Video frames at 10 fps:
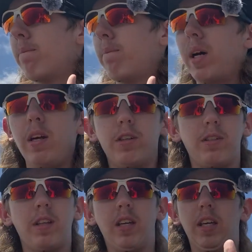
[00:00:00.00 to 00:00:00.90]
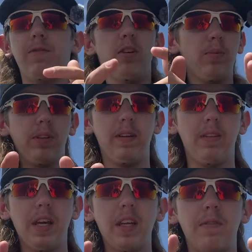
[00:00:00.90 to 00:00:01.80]
But here's the thing, if you believe
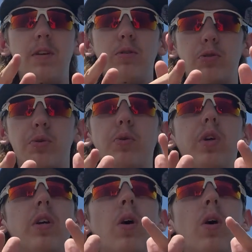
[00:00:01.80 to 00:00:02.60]
that, if you truly